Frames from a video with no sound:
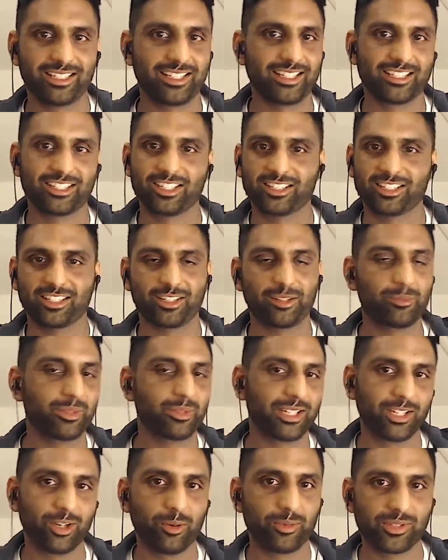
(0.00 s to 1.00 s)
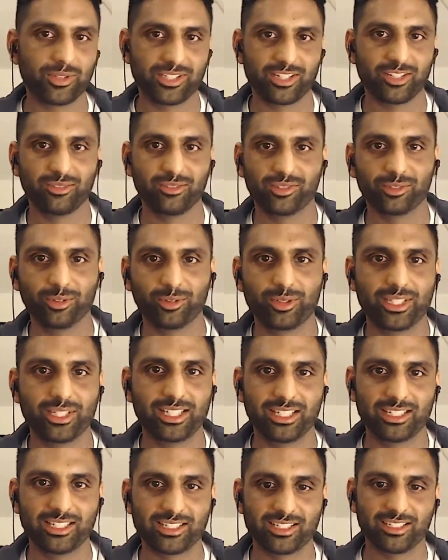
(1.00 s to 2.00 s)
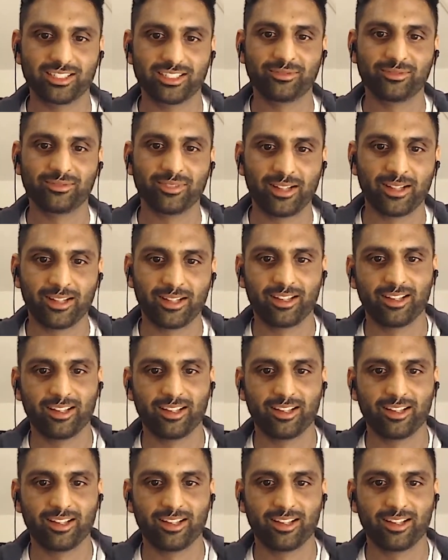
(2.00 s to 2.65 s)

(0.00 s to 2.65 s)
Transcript: It's just the complete opposite of the routine, isn't it?